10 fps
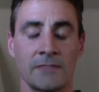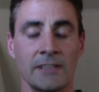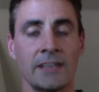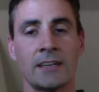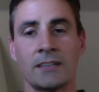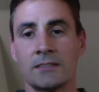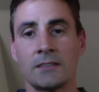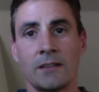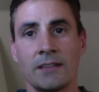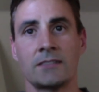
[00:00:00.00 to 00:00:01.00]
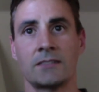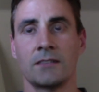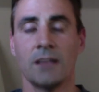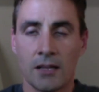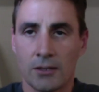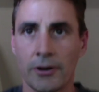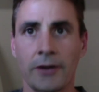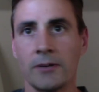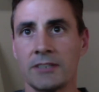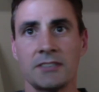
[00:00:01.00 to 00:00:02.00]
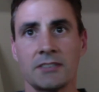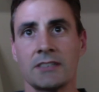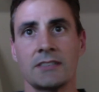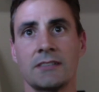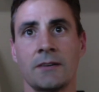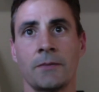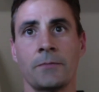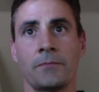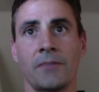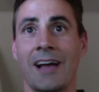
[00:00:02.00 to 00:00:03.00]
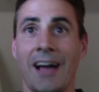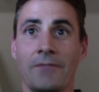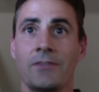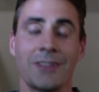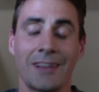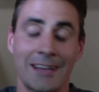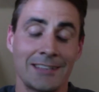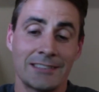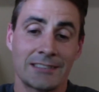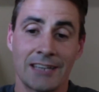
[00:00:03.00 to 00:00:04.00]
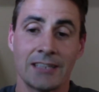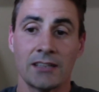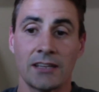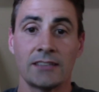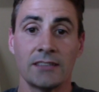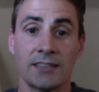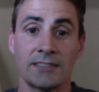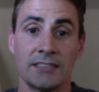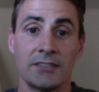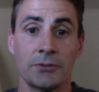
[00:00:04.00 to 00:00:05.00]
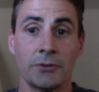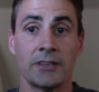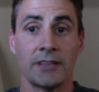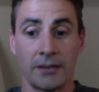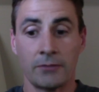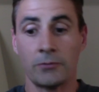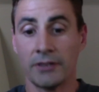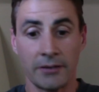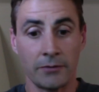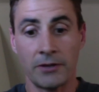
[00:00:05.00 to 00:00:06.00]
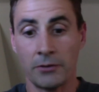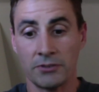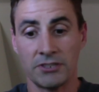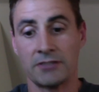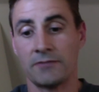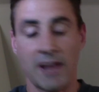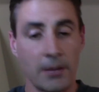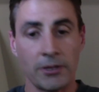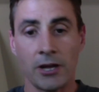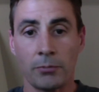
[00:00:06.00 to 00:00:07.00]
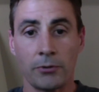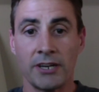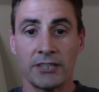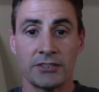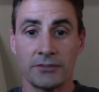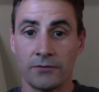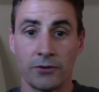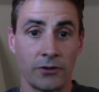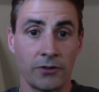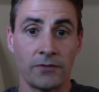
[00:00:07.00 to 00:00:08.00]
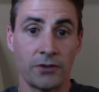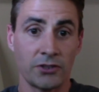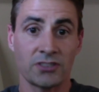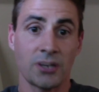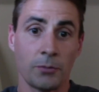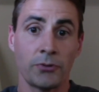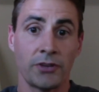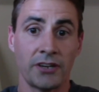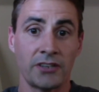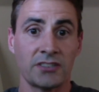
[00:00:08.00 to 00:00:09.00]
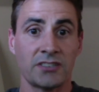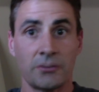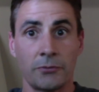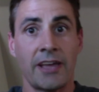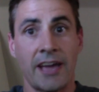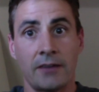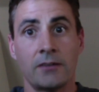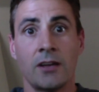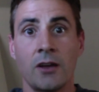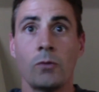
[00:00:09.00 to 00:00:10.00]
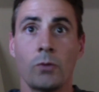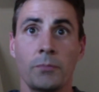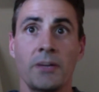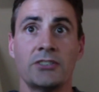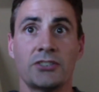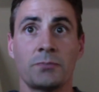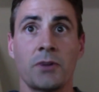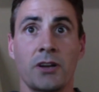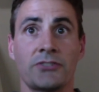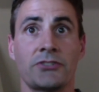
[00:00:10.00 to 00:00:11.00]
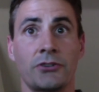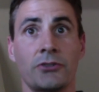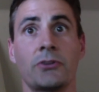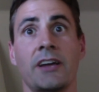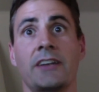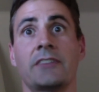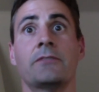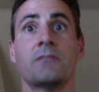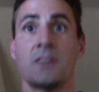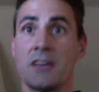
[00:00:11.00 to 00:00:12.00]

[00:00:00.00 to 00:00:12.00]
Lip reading: Yeah, no, that's great question, because I feel like I just kind of like lucked into it. Like, really, it was just a family operation for the first couple years, and we had one major sponsor who kind of